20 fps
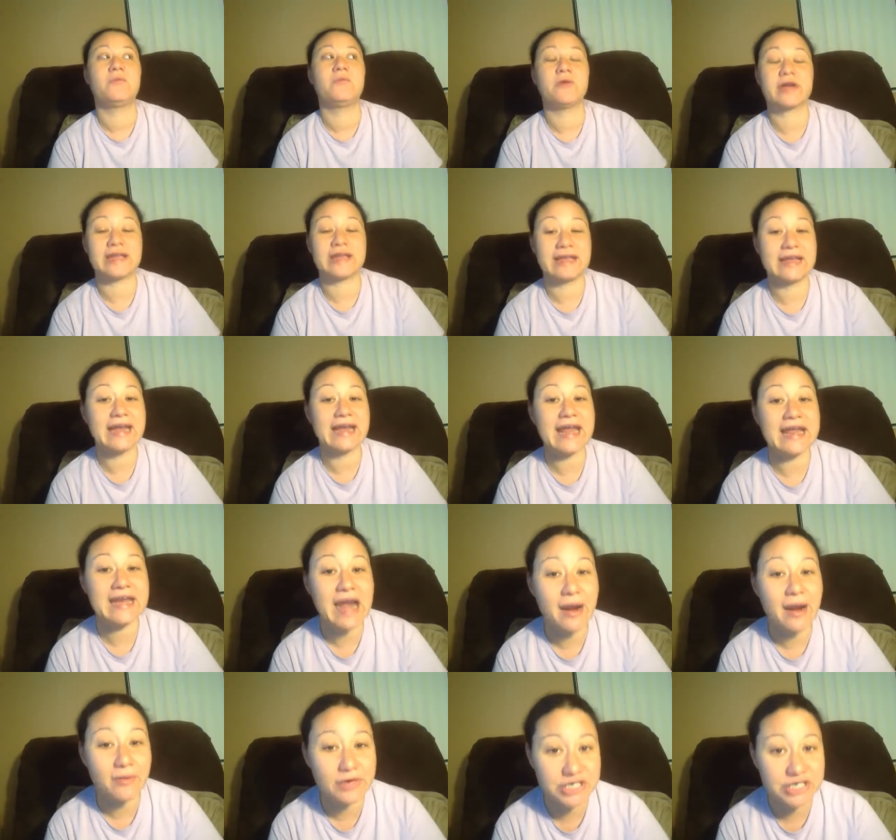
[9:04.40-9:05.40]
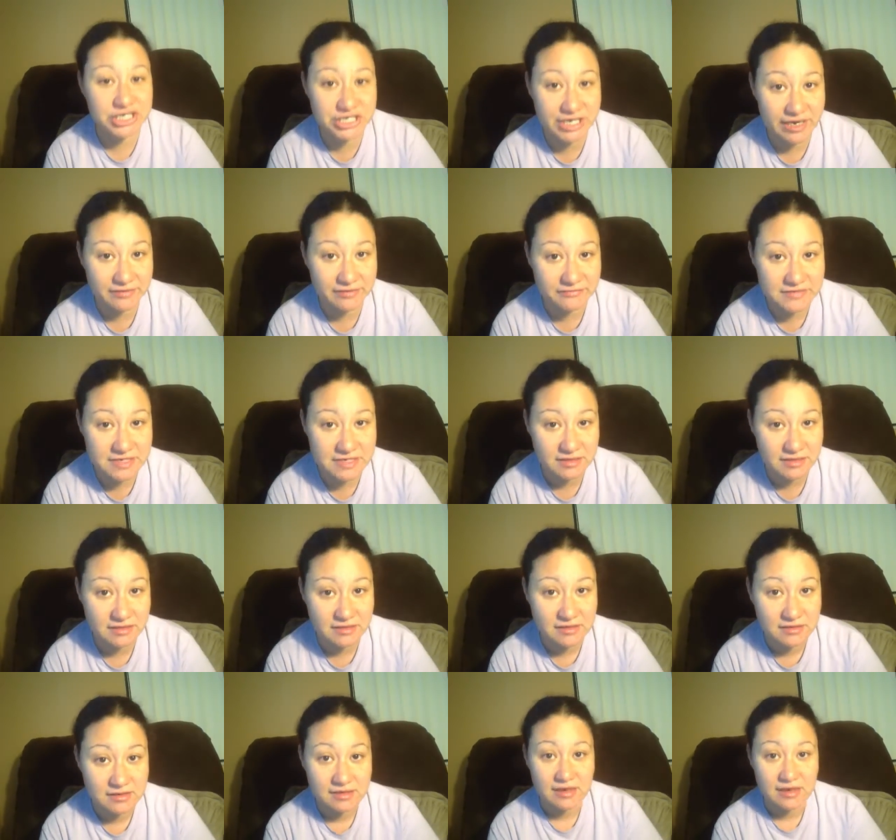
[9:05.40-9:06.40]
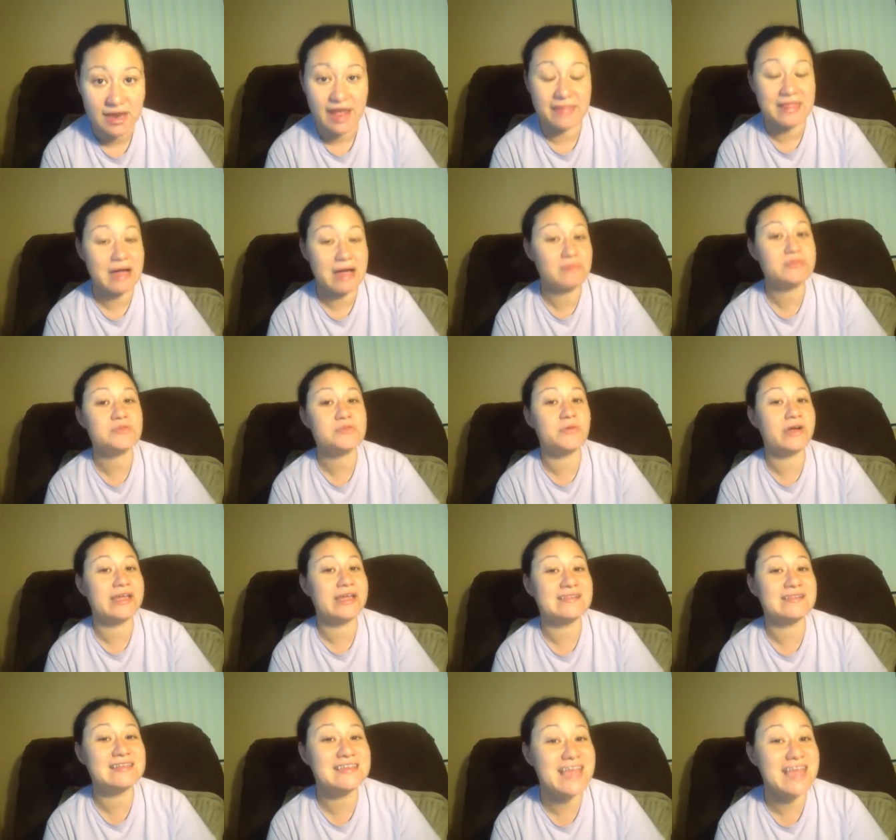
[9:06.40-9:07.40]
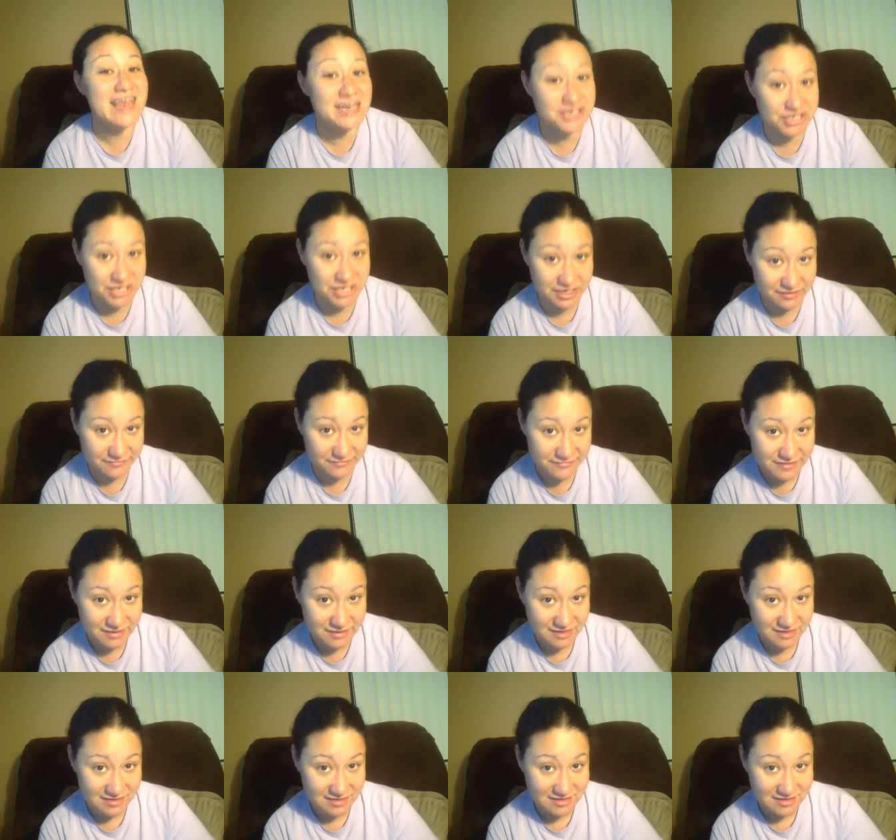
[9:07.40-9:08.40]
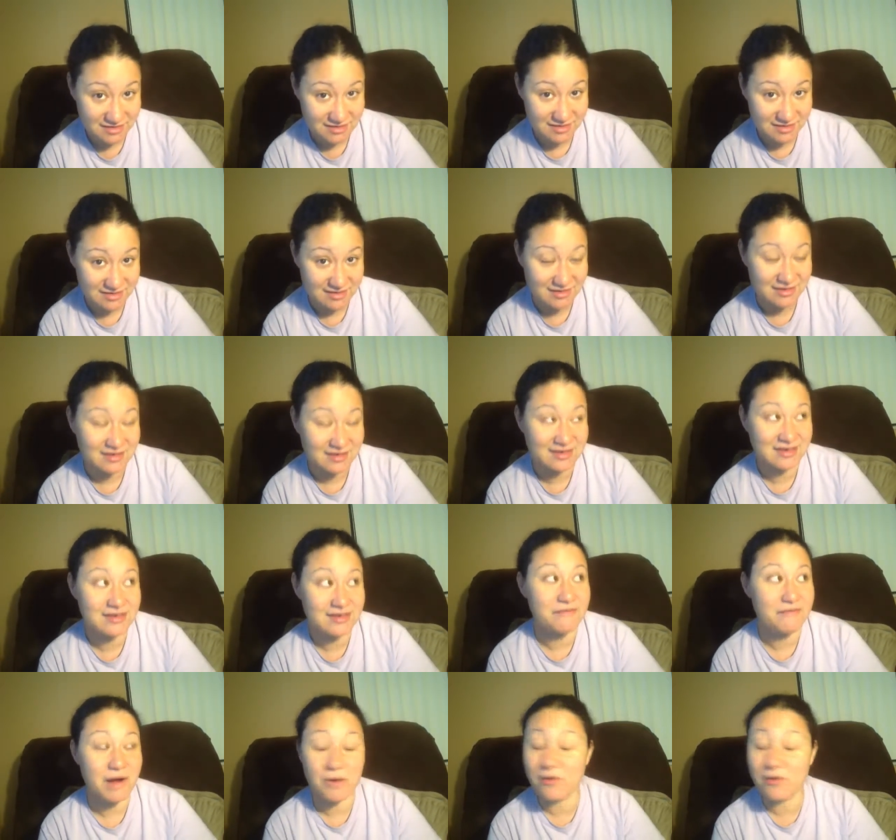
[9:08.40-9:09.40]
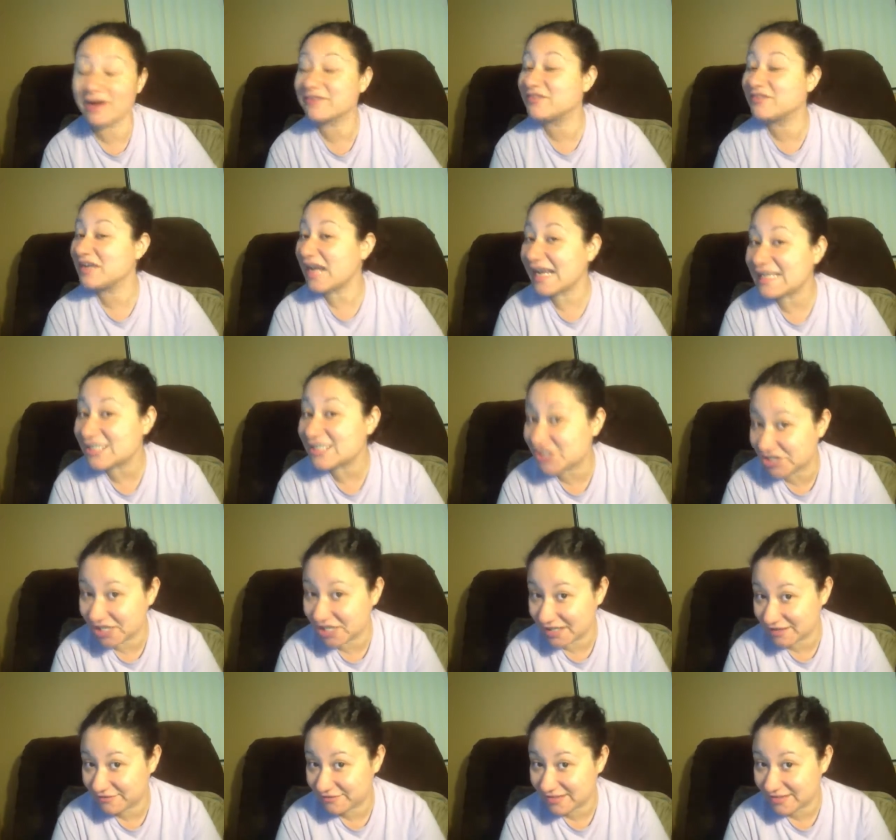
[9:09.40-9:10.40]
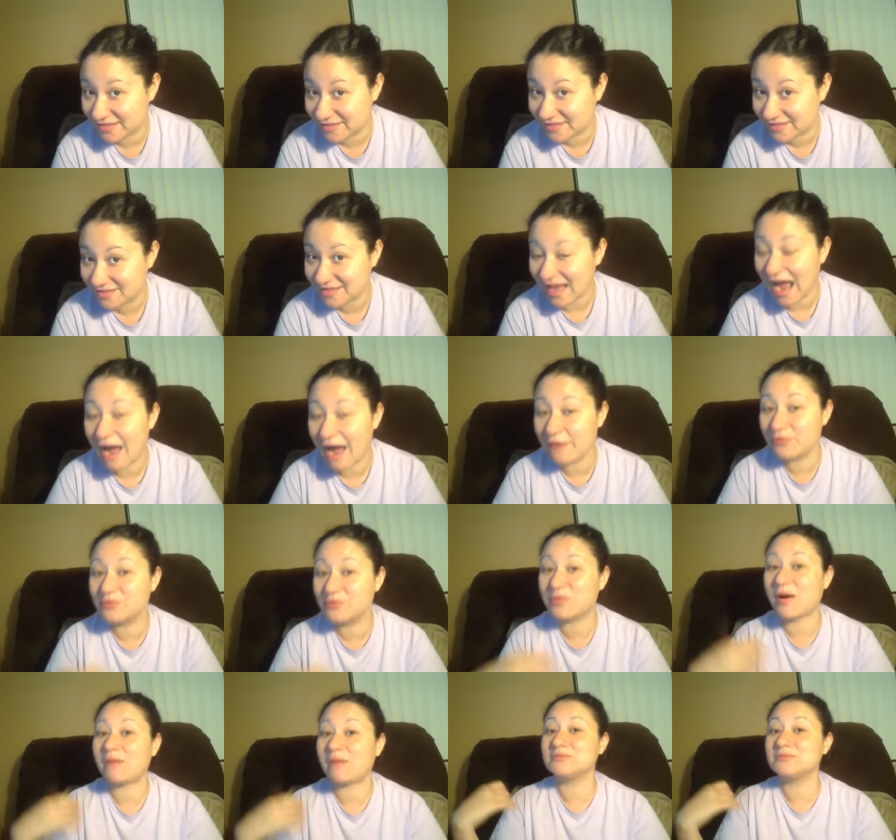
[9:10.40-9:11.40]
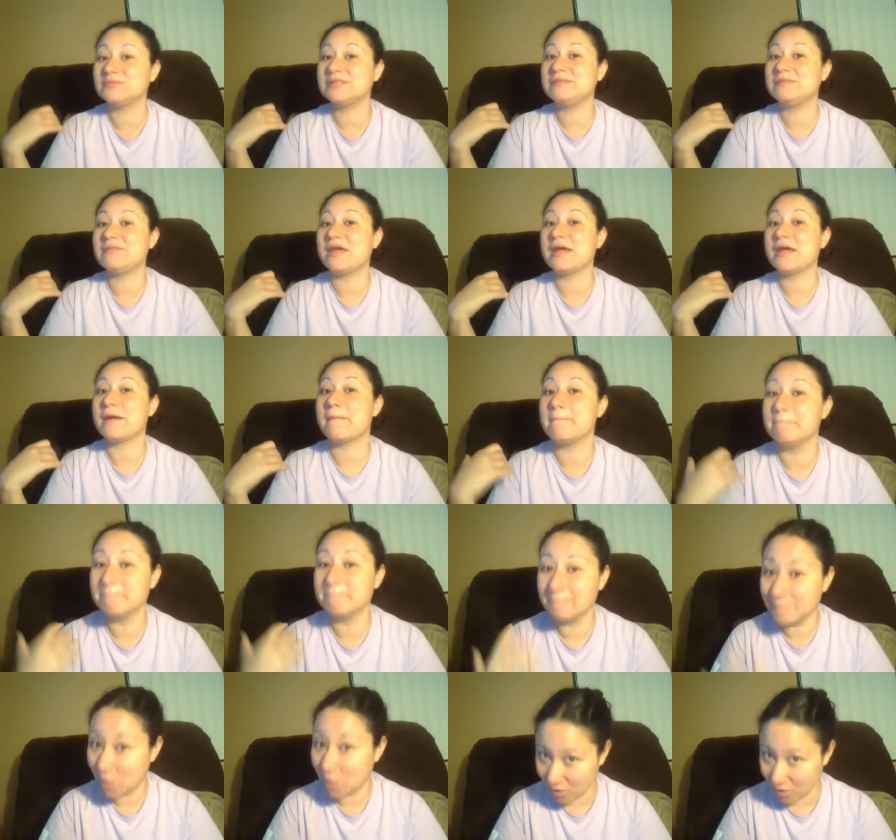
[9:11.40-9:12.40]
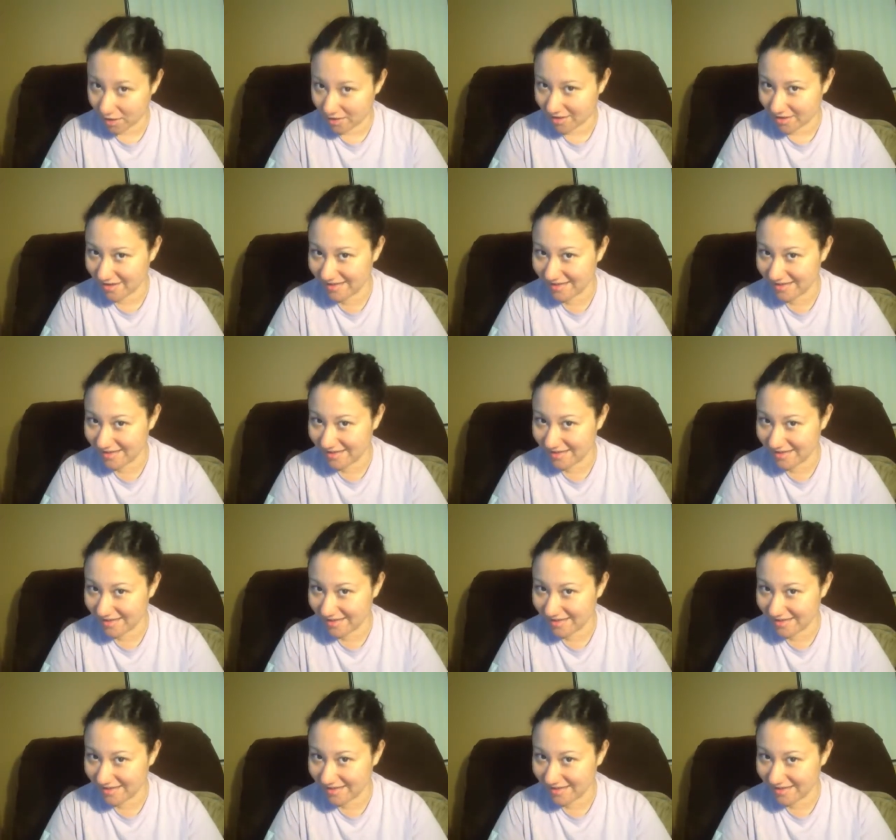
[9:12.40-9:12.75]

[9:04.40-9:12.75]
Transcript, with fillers: working an eight hour shift. And that was working the day shift. If I worked the night shift, I would probably make more.